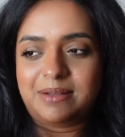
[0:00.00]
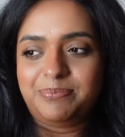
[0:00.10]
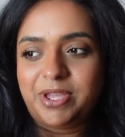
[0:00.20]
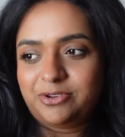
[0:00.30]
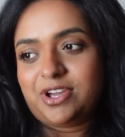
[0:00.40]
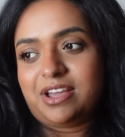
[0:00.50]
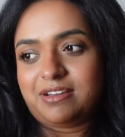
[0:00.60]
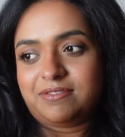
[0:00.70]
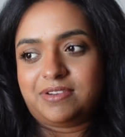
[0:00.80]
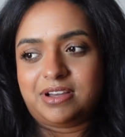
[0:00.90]
They do
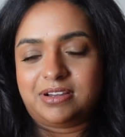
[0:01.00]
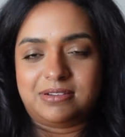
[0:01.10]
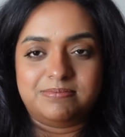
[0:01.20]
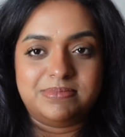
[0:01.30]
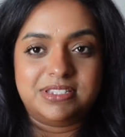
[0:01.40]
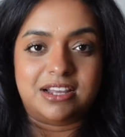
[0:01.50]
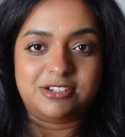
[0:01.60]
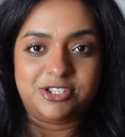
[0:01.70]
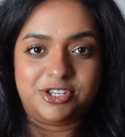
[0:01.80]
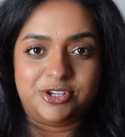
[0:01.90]
have
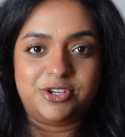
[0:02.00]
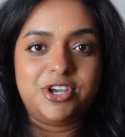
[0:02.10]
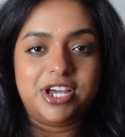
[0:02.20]
son too,